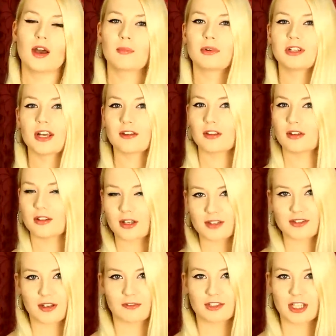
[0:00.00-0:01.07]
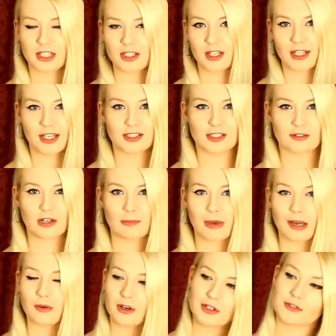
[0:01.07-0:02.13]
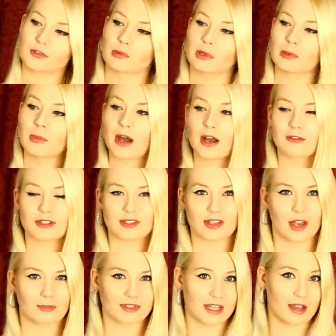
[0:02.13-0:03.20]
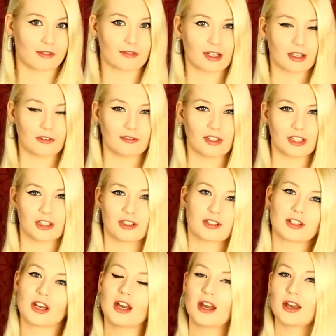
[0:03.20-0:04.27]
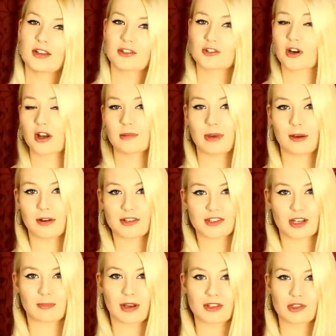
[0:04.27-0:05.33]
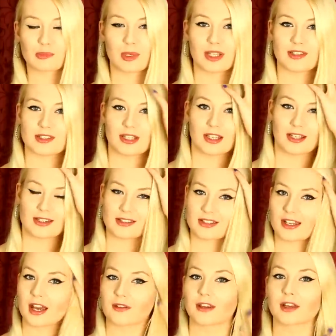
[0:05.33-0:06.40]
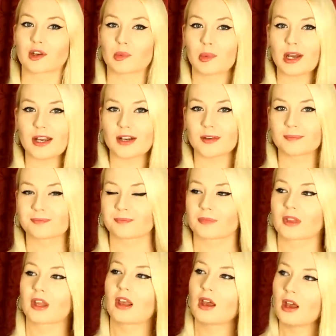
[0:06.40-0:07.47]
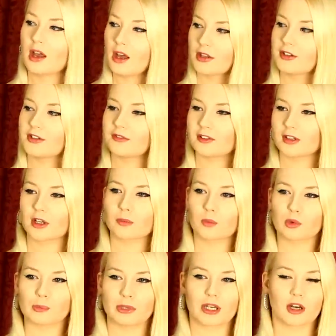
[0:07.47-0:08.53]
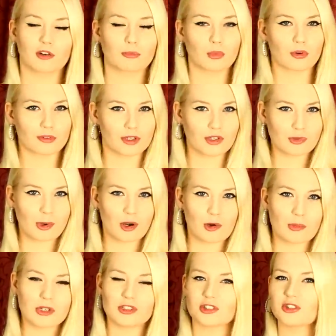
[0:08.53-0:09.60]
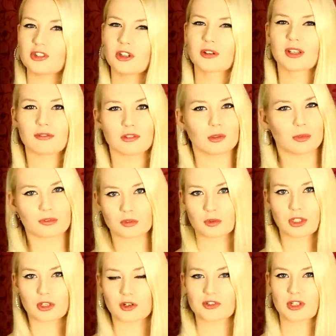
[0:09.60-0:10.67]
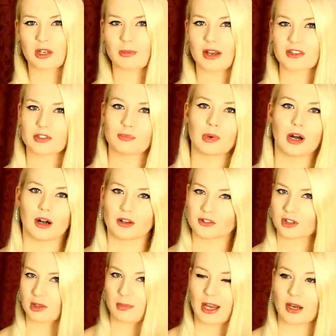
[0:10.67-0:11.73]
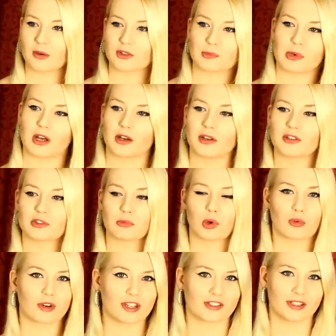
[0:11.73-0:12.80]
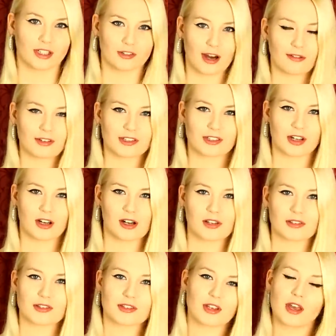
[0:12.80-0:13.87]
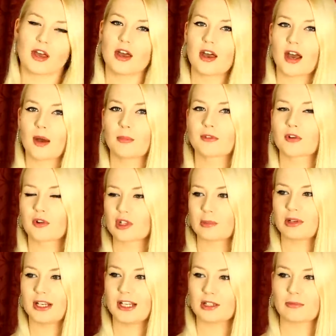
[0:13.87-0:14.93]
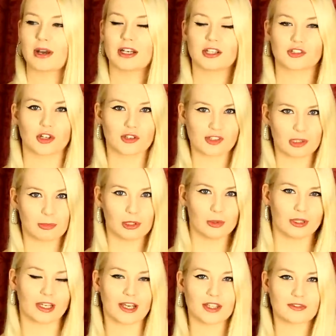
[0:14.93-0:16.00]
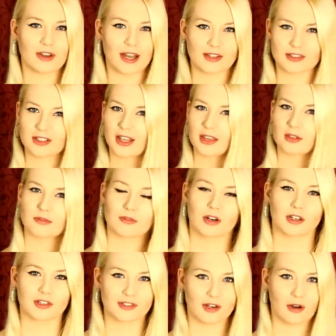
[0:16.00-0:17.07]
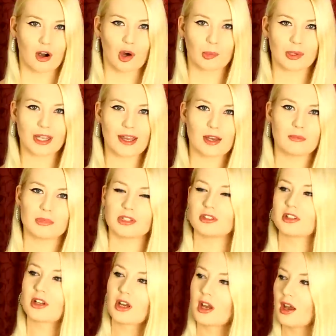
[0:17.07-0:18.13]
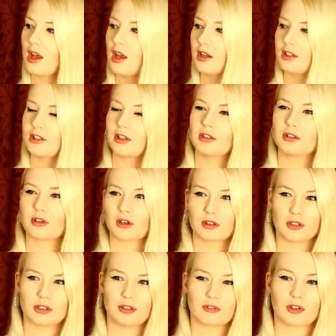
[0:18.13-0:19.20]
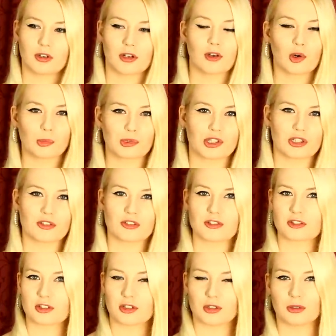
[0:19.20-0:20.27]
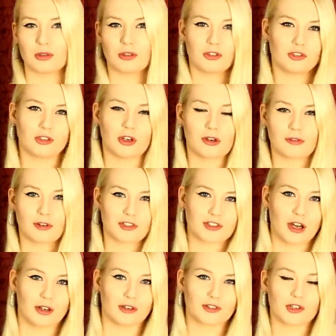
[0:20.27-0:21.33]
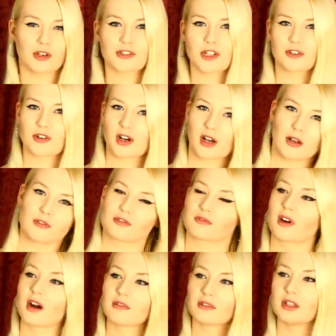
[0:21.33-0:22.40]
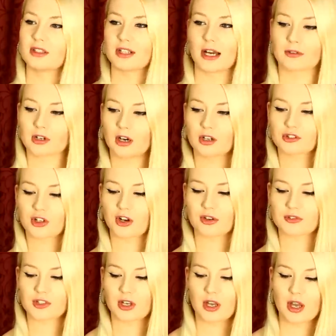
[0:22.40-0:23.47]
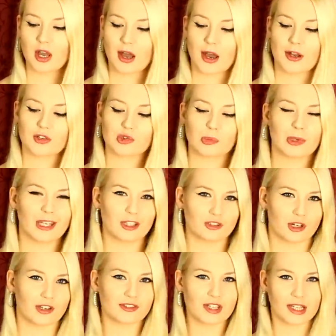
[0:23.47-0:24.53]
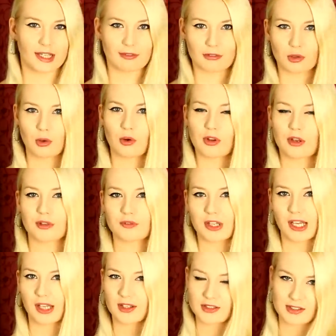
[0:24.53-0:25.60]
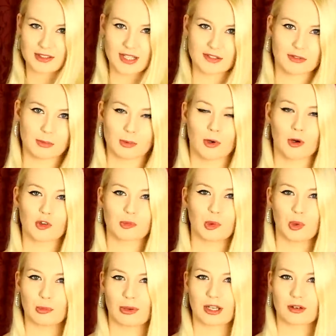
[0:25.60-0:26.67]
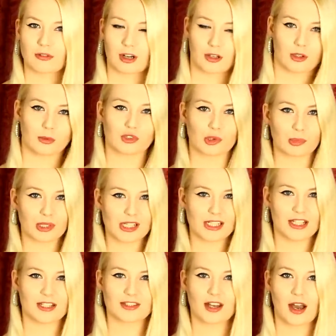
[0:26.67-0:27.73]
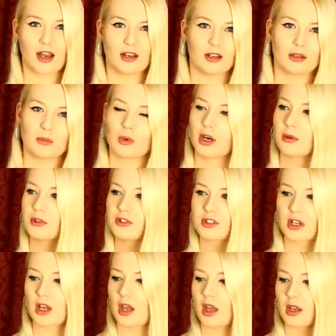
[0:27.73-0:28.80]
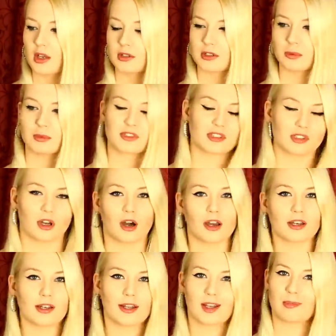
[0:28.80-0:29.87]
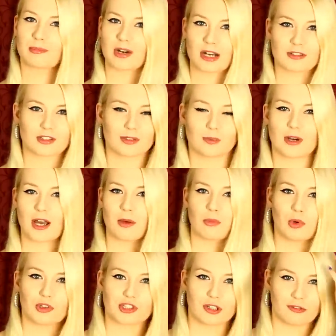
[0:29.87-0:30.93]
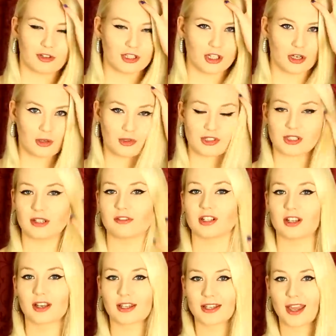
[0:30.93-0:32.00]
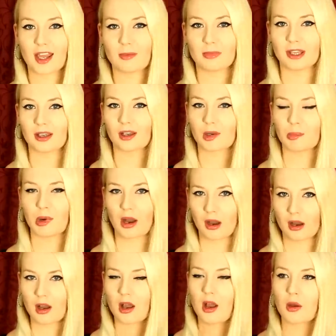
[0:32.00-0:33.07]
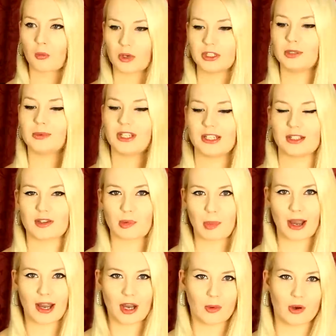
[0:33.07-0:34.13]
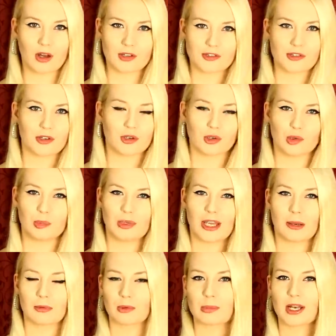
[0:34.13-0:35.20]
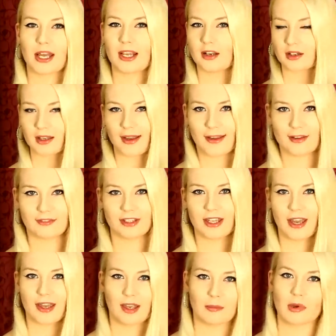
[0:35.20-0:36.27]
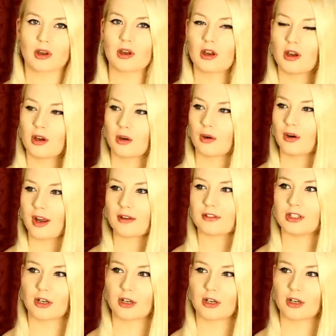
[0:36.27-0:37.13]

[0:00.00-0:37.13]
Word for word: But now that the 970 and 980 have come out I just thought it would be the perfect time to get everything configured, to try them out on a semi-passive PC and see how they compare. This video will be kind of more of an experiment, just, you know, given that we've already got so many passive parts like power supplies and more recently graphics cards, and we've got the ability to manage our CPU and case fans and get them to run at 0 RPM, and, you know, you've got, you've got like options to go for silent solid drives rather than loud hard drives. I just thought it would be interesting, given all of those things, to see if it would be possible to make a rig that was completely silent whilst it was idling, browsing the web, watching videos, and even like gaming. But when you needed the power to be able to play like a heavy game or heavy